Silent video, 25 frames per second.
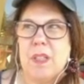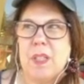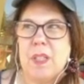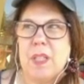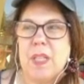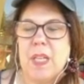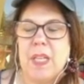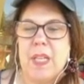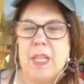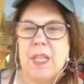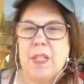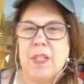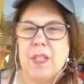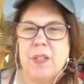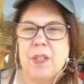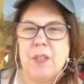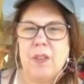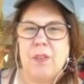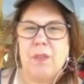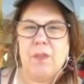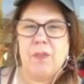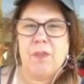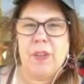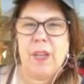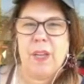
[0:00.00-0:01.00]
taken to
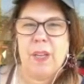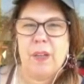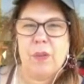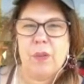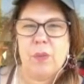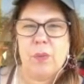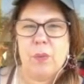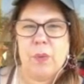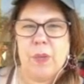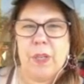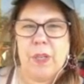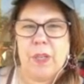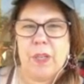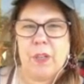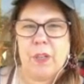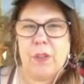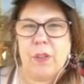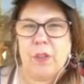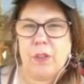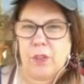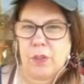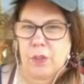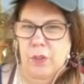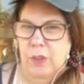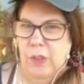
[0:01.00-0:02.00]
the vet
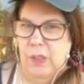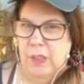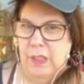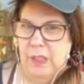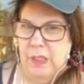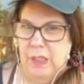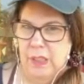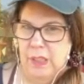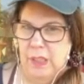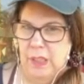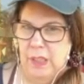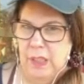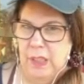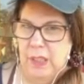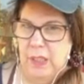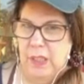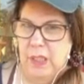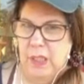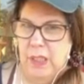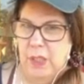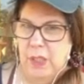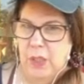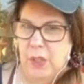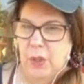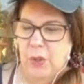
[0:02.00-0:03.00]
regularly,
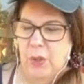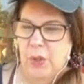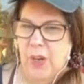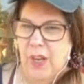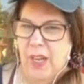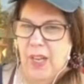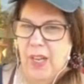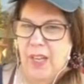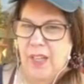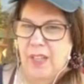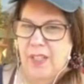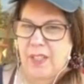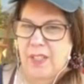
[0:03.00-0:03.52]
correct?